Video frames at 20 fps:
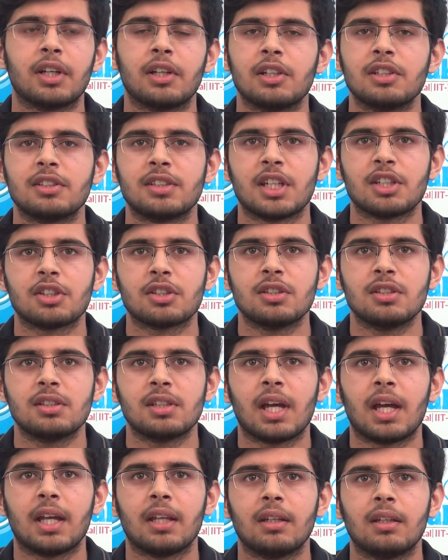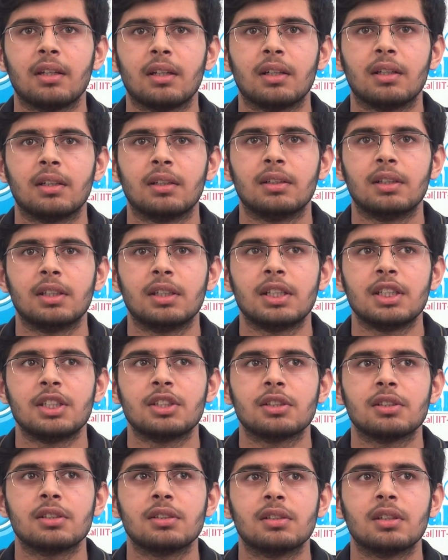regular sessions and uh, the
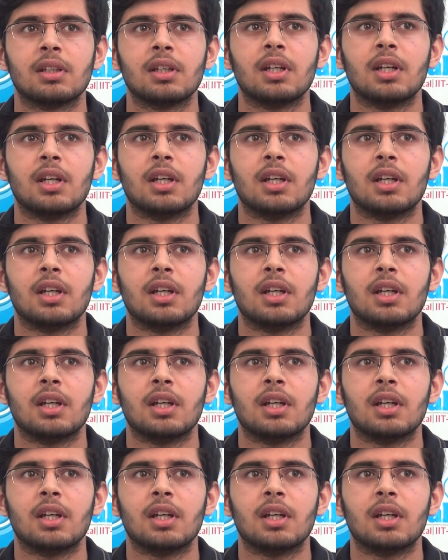teachers